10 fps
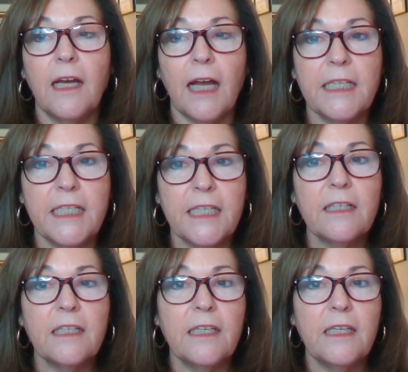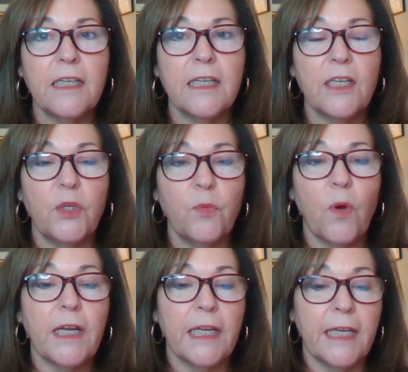Ideally, you
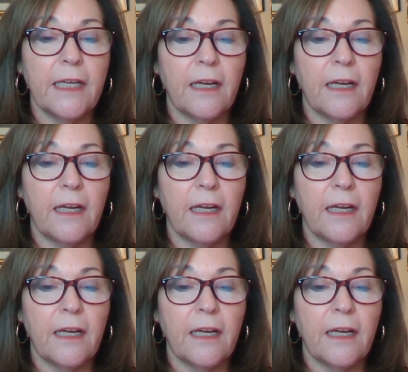want to get